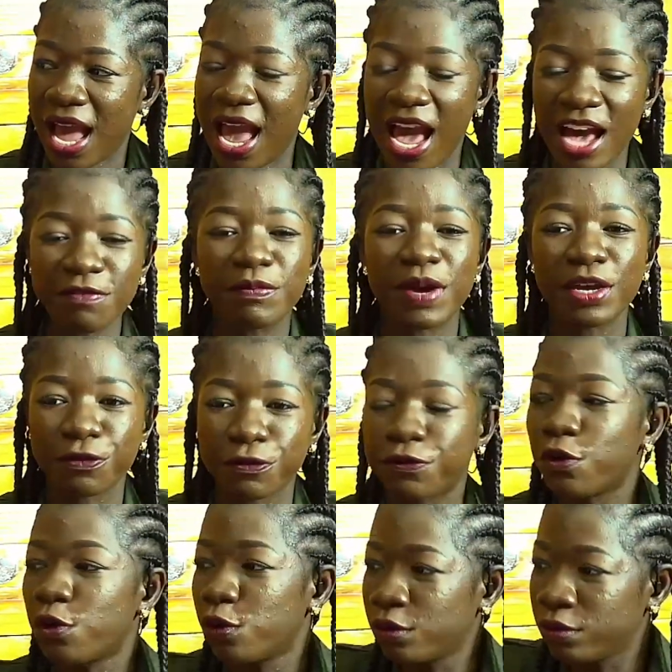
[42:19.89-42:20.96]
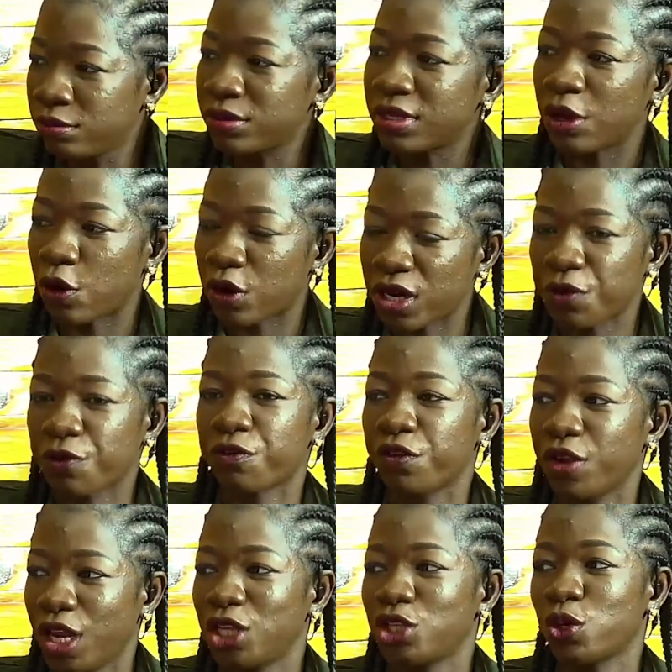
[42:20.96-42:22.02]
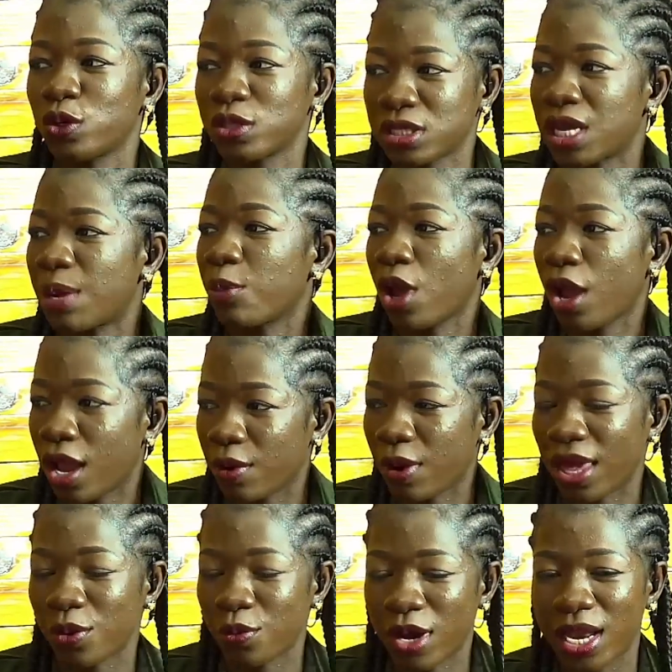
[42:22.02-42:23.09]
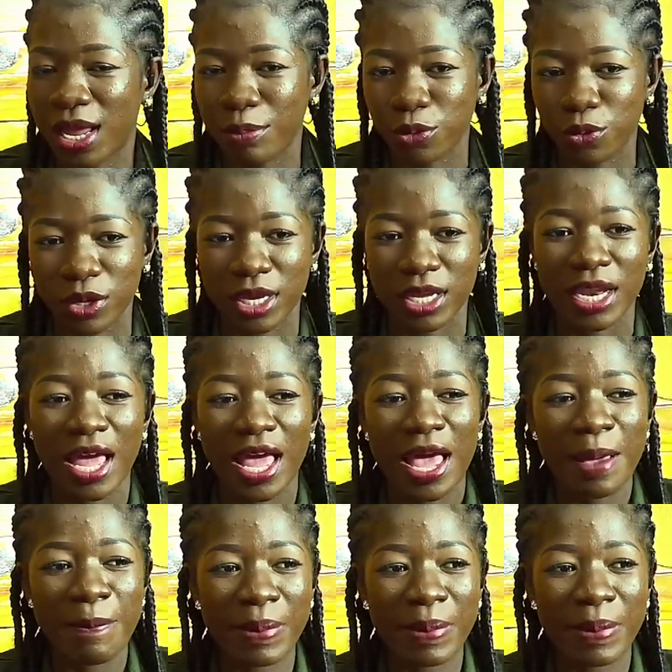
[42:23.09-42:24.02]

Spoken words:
I have my phone on the fridge or somewhere like while I'm cooking.